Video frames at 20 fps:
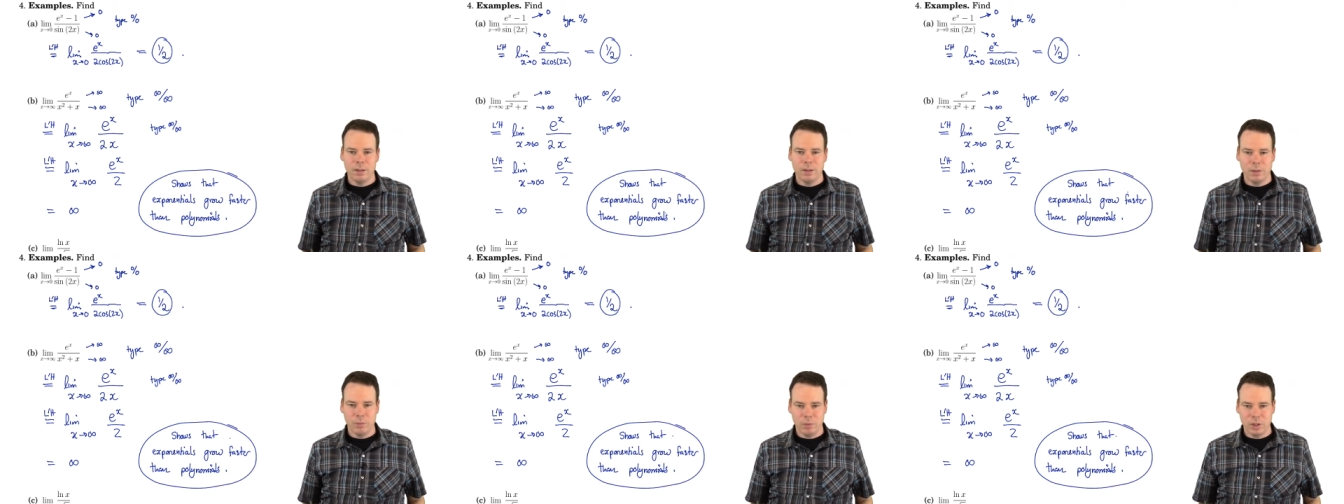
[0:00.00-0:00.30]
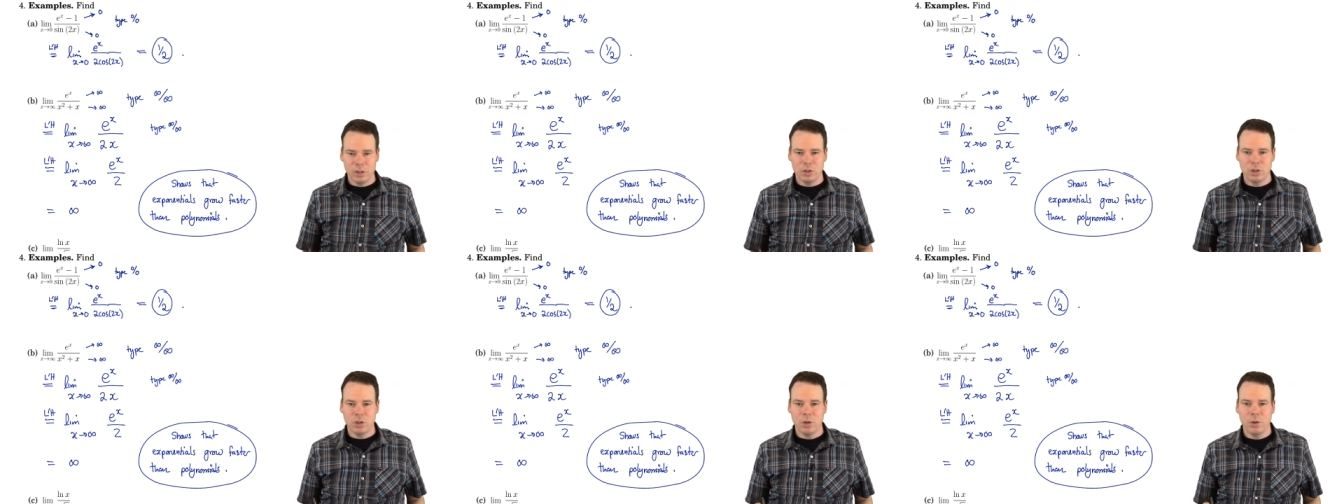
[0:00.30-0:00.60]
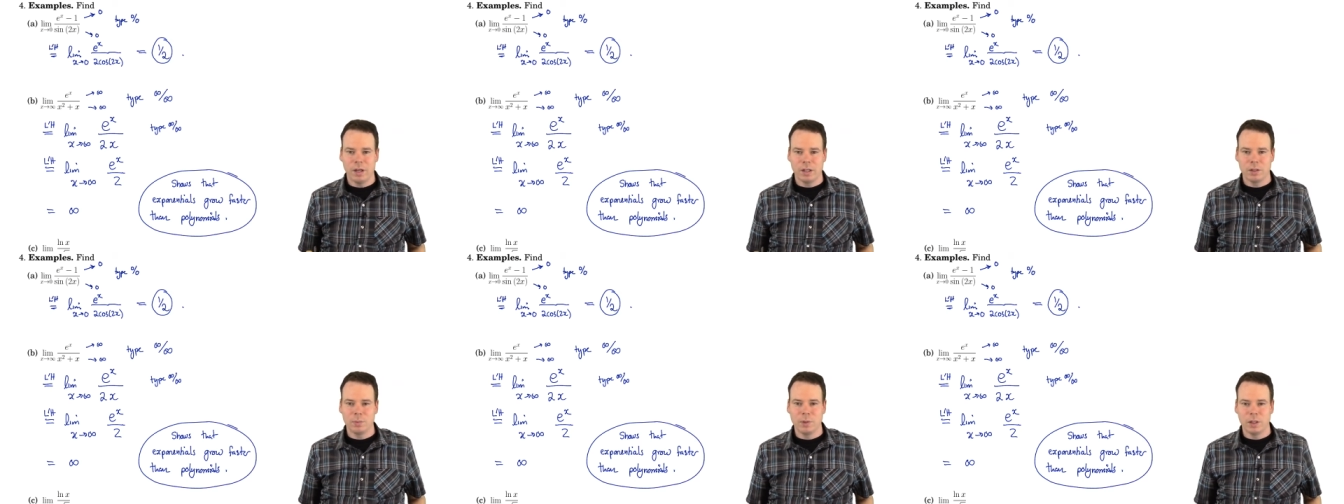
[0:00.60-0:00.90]
that we can show
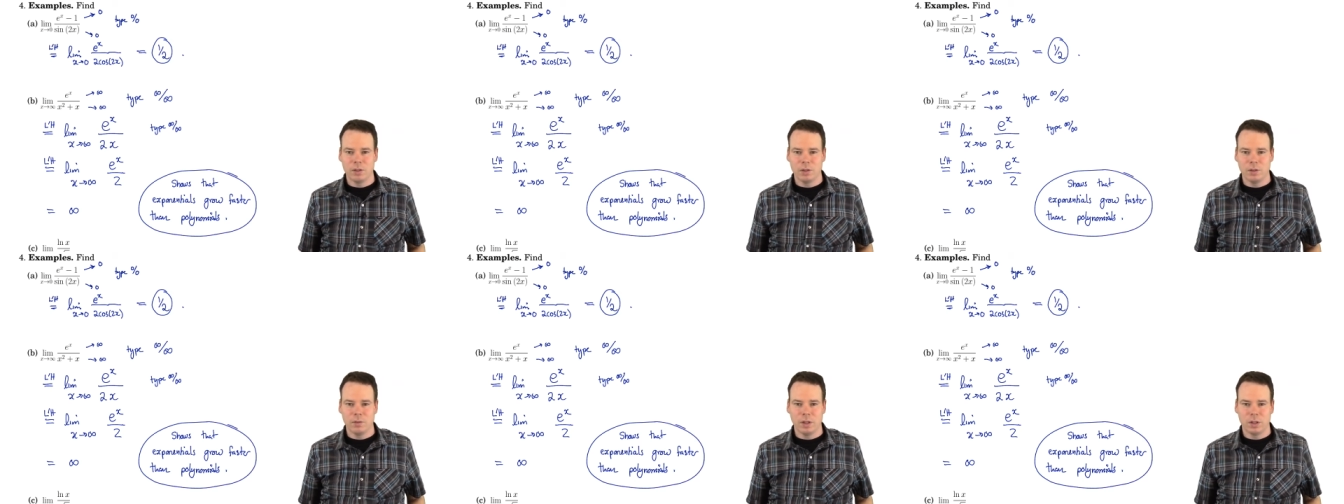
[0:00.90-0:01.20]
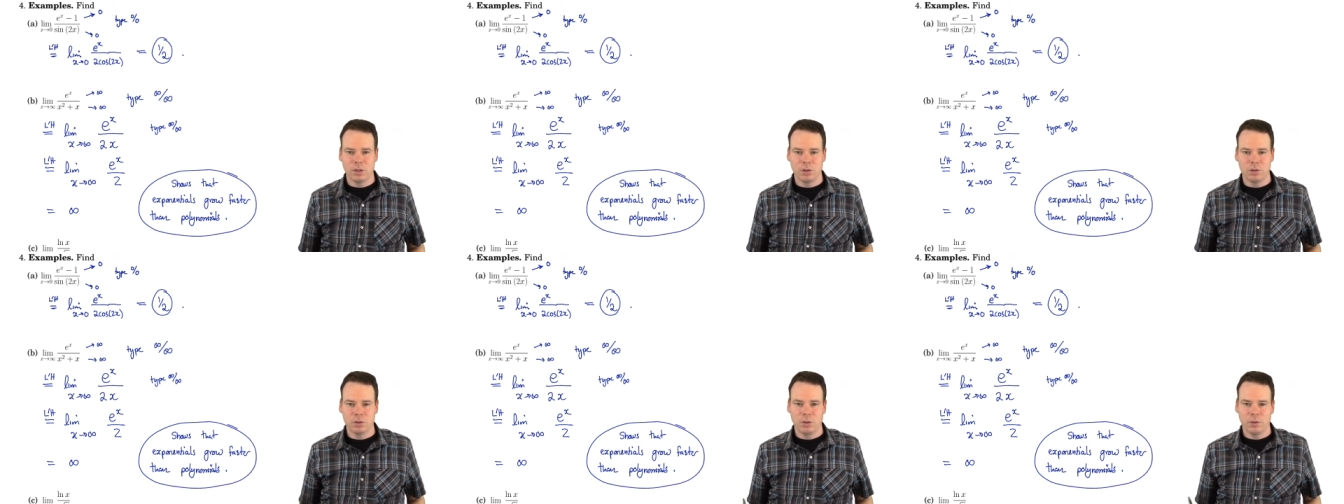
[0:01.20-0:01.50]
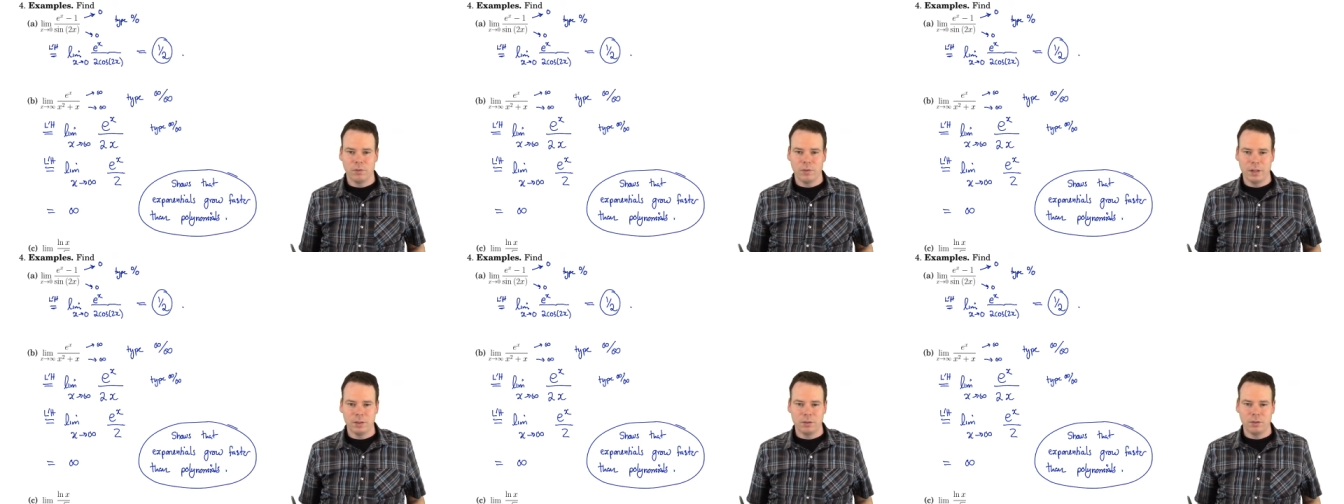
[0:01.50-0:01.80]
exponential functions grow
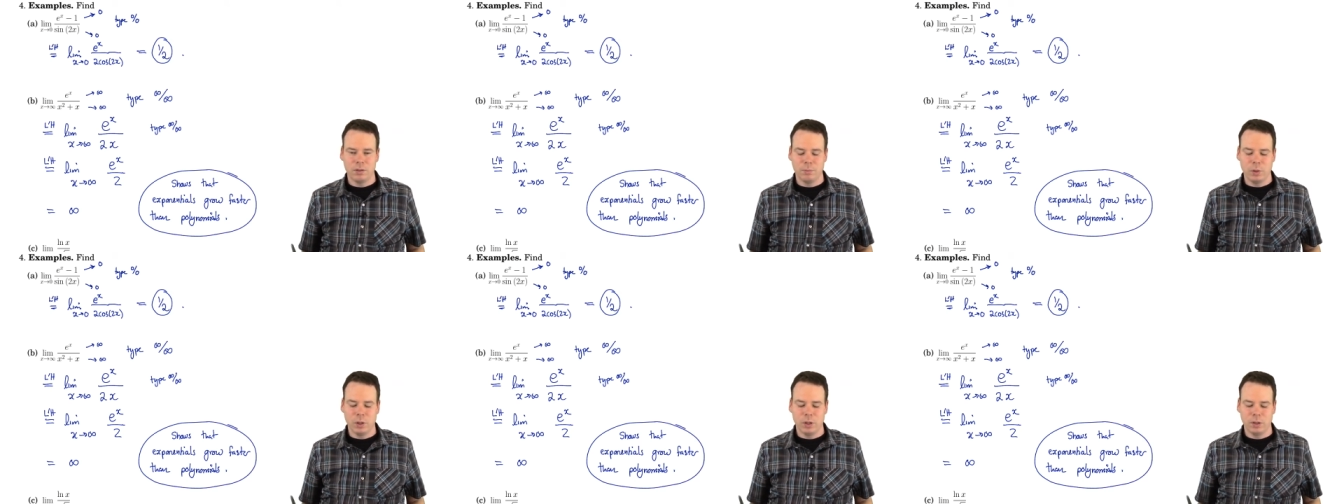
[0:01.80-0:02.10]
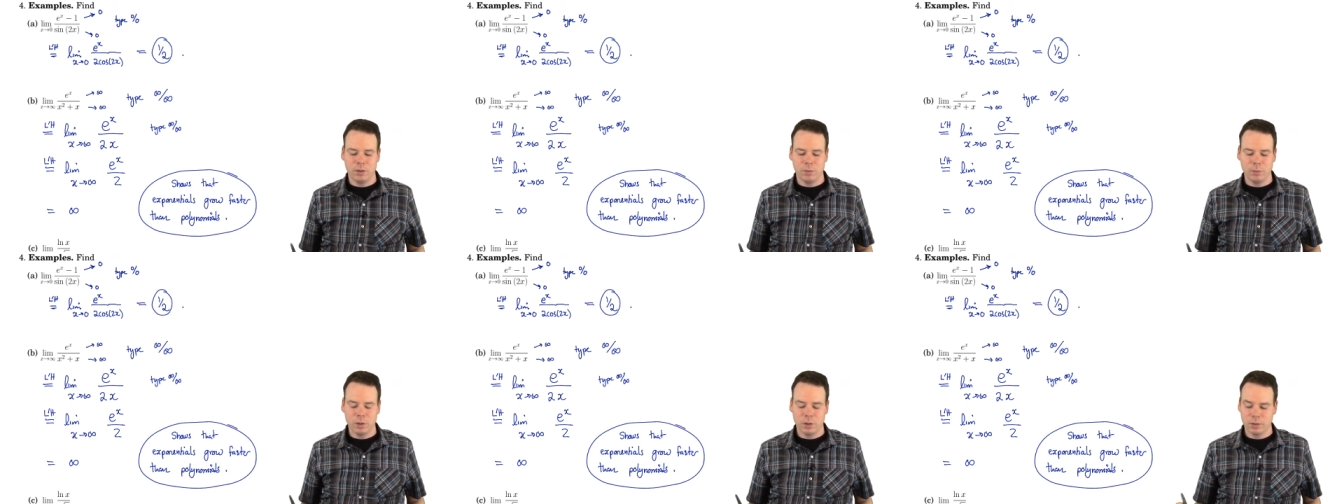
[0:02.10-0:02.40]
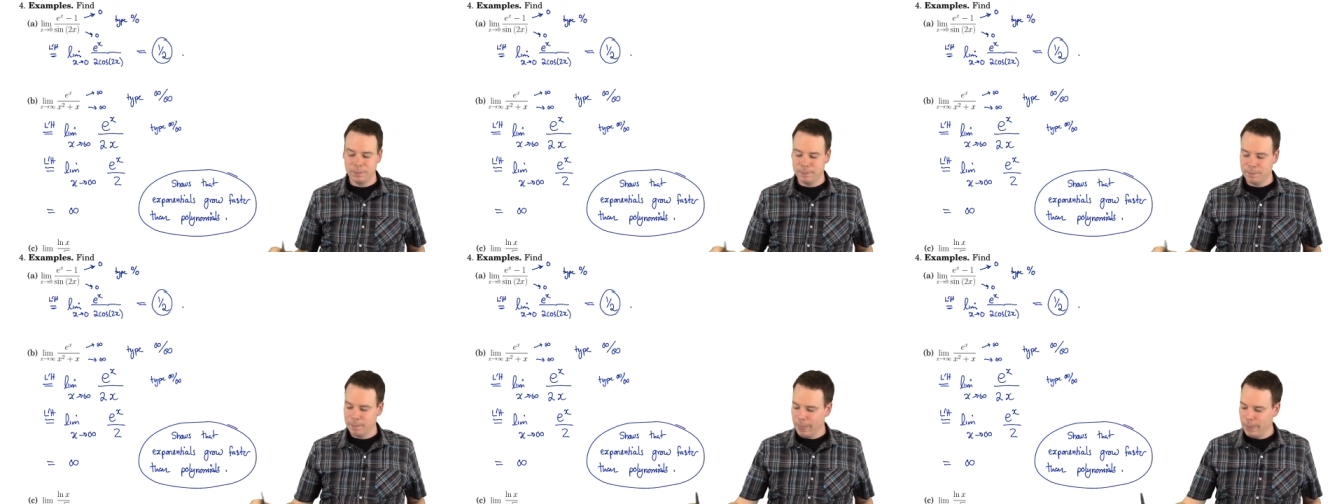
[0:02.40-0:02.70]
faster than
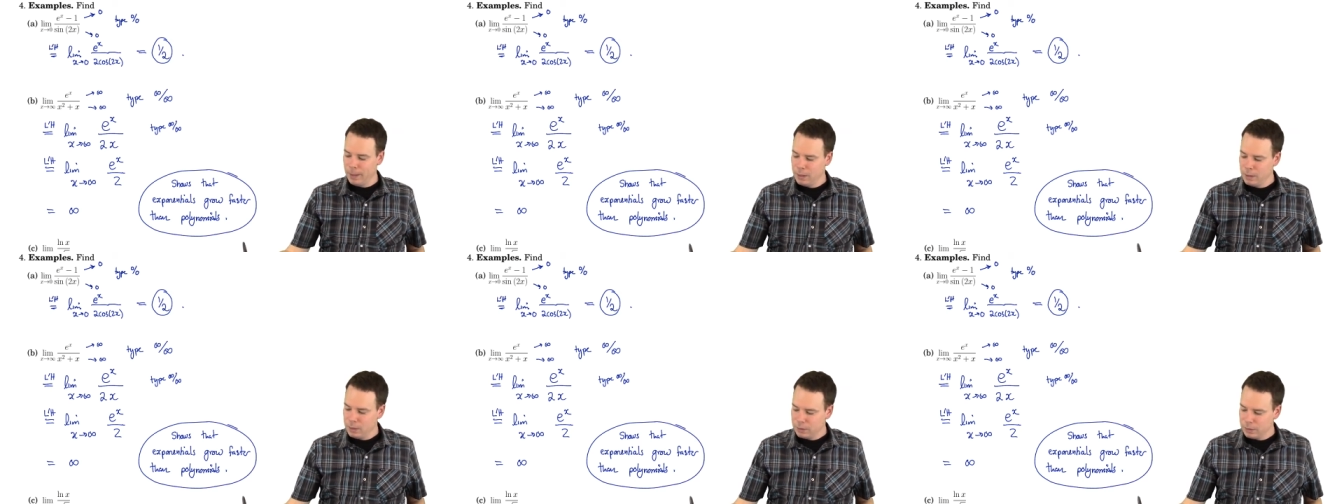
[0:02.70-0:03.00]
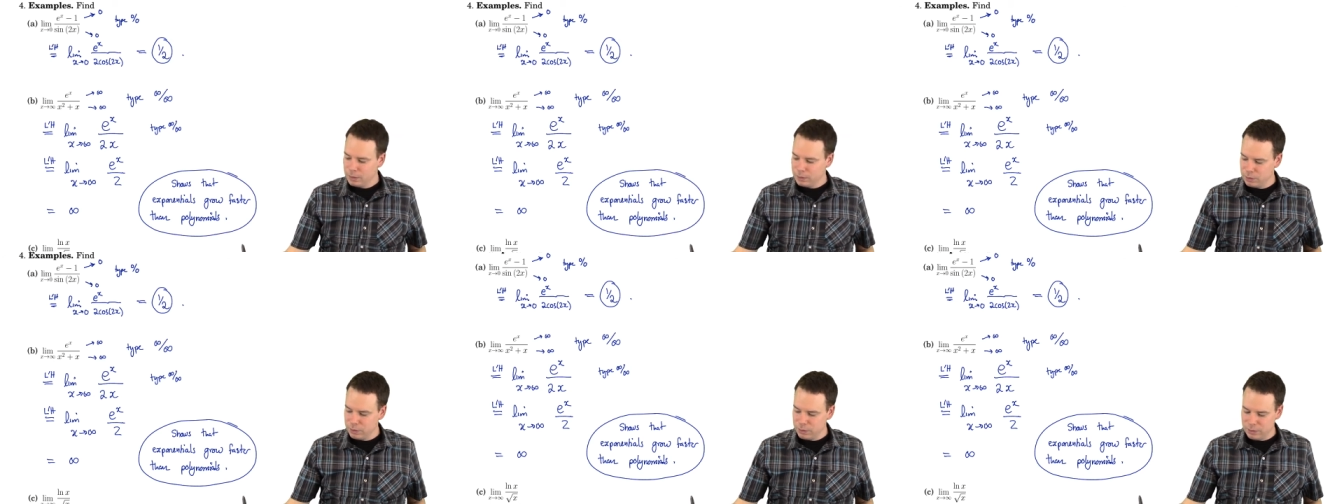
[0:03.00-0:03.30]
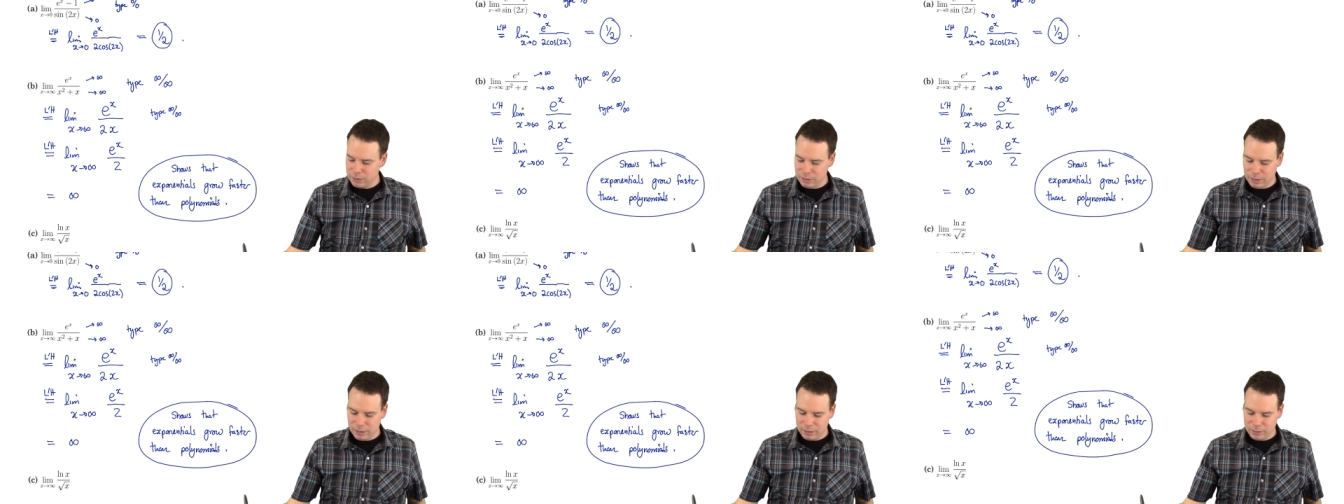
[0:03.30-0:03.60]
polynomials. Let's look at
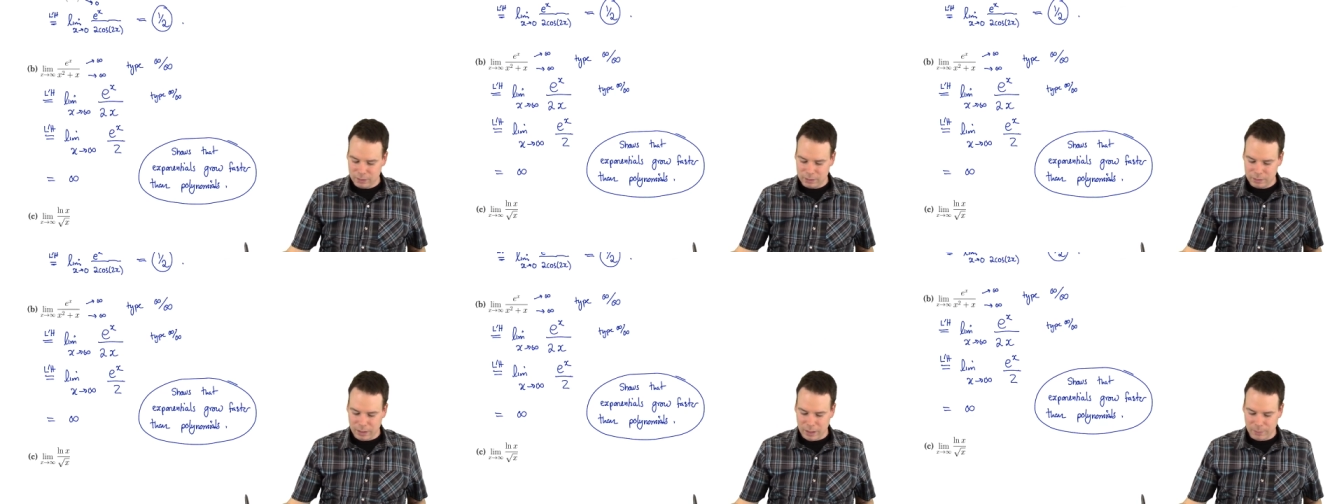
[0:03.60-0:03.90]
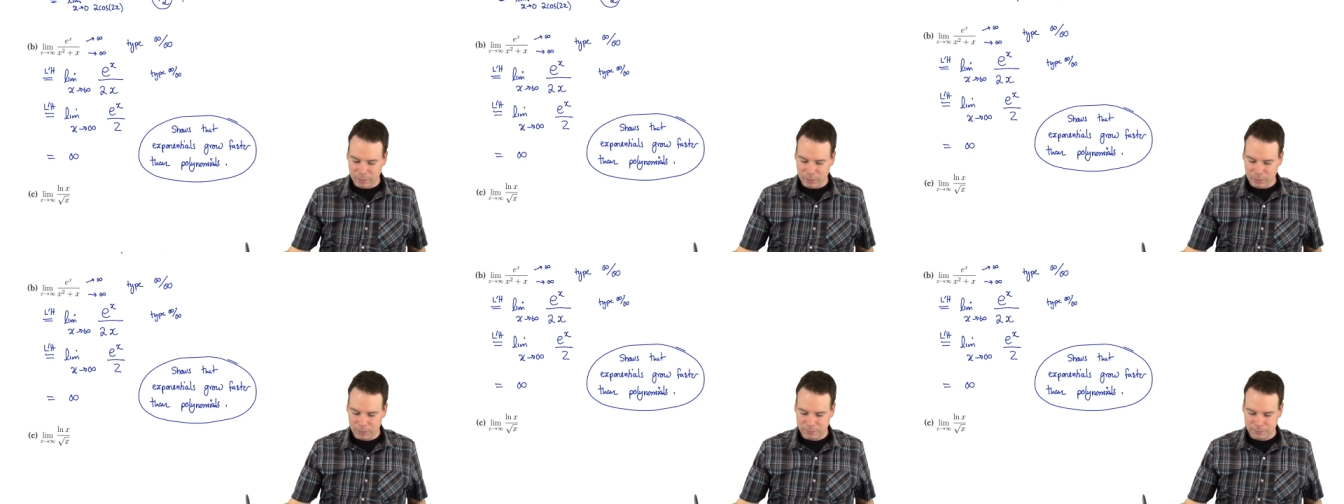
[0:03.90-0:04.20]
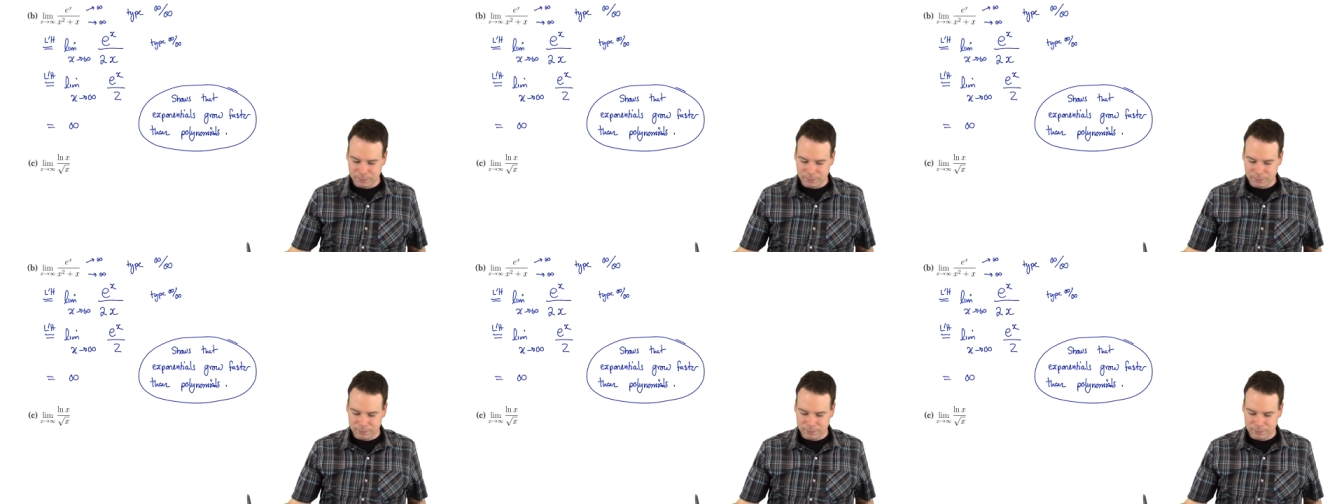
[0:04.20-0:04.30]
the next example.